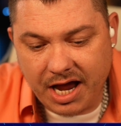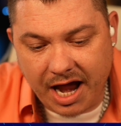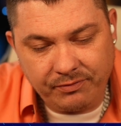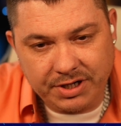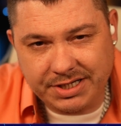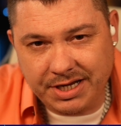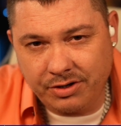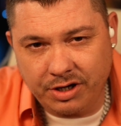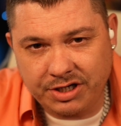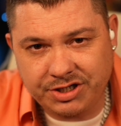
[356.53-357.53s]
every
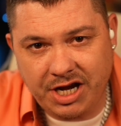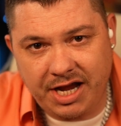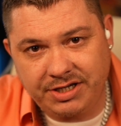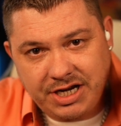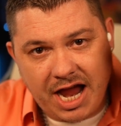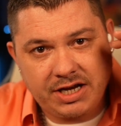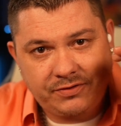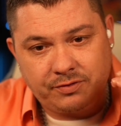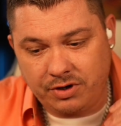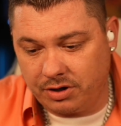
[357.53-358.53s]
single exchange
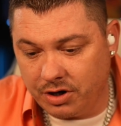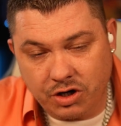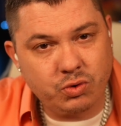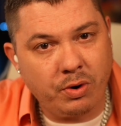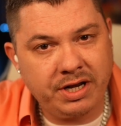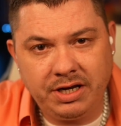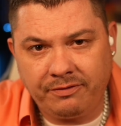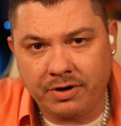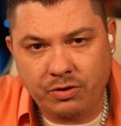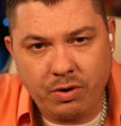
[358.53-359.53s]
asks for 20
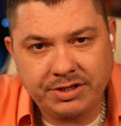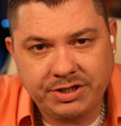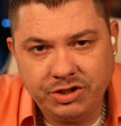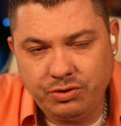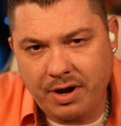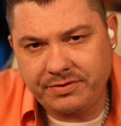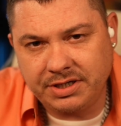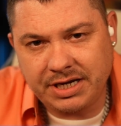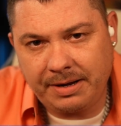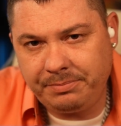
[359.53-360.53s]
different questions. You have to
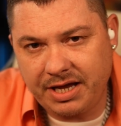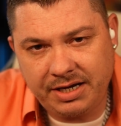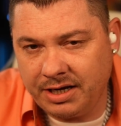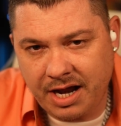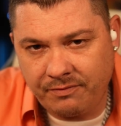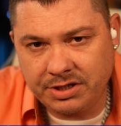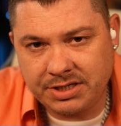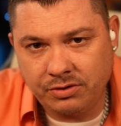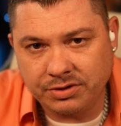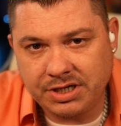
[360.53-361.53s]
type that in every single